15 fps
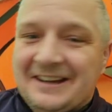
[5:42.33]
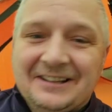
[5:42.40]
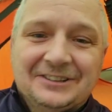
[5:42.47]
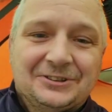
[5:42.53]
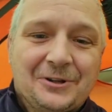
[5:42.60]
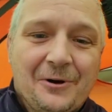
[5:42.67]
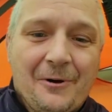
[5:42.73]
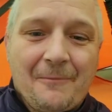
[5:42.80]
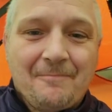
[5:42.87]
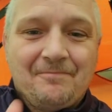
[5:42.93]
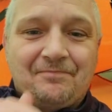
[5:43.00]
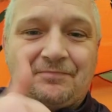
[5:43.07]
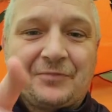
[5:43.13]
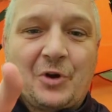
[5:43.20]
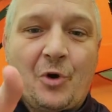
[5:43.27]
So
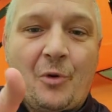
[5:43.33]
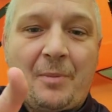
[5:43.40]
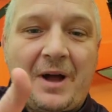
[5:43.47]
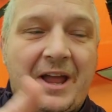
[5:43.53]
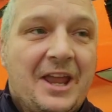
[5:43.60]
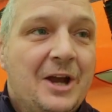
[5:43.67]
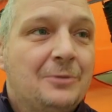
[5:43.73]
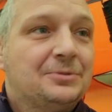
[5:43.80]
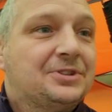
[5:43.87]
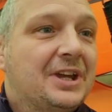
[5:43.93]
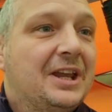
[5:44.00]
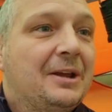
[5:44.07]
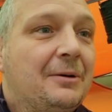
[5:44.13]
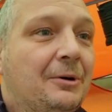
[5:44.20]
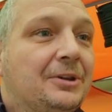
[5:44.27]
hope that helps
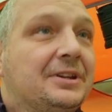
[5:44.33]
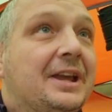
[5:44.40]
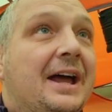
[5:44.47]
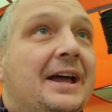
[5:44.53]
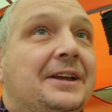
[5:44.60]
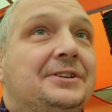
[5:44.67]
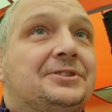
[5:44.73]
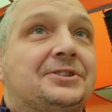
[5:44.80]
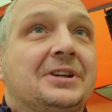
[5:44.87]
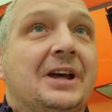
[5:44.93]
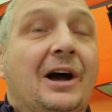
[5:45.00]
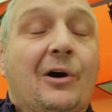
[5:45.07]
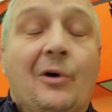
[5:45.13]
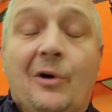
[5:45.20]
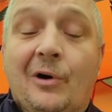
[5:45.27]
anyone, guys,
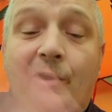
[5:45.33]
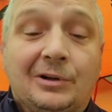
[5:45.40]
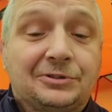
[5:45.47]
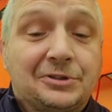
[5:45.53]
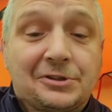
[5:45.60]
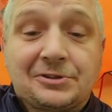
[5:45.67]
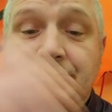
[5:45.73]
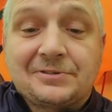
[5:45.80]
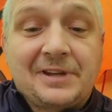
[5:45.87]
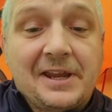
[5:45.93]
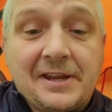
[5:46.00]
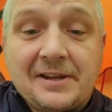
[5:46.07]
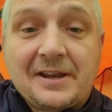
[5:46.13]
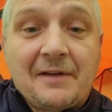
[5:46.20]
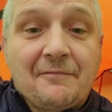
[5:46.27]
or just
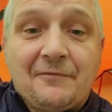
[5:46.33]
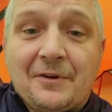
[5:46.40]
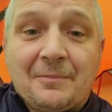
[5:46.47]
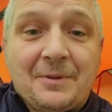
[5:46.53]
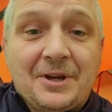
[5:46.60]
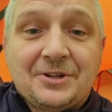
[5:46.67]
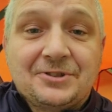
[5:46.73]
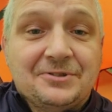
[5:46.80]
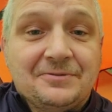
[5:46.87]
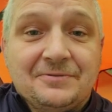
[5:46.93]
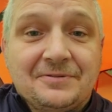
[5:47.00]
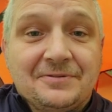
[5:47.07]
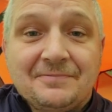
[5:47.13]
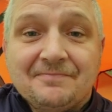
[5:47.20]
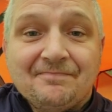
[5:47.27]
take the information.
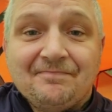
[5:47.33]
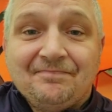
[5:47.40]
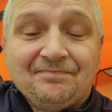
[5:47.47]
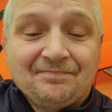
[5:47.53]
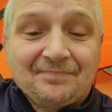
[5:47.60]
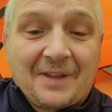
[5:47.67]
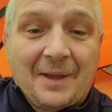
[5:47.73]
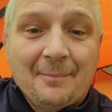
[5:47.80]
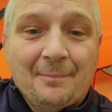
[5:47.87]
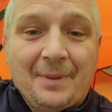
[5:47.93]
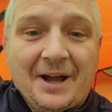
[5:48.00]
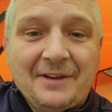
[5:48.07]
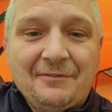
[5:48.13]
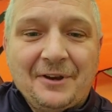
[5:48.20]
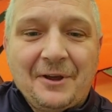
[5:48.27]

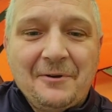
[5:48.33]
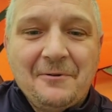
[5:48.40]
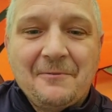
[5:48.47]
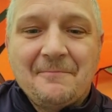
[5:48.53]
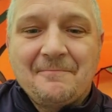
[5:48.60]
Bye for now.